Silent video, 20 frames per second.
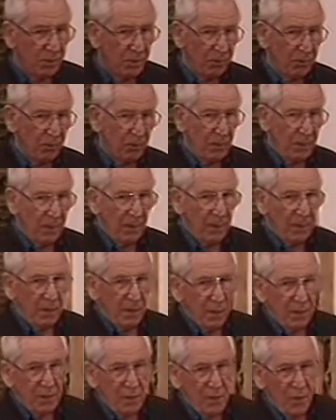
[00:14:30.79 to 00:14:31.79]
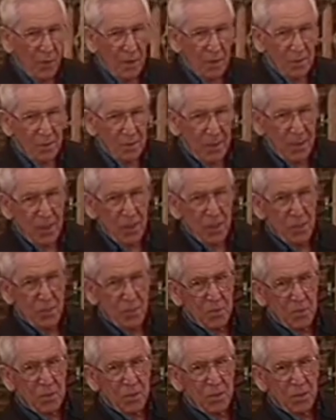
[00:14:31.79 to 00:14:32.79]
to. And as far as
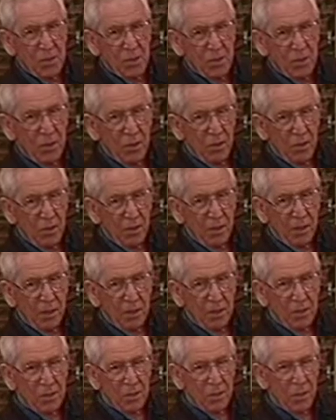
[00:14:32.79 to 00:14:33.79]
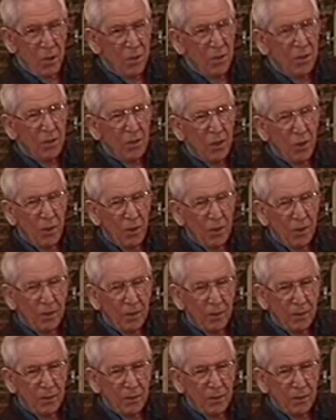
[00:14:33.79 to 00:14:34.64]
leadership is concerned, as an ongoing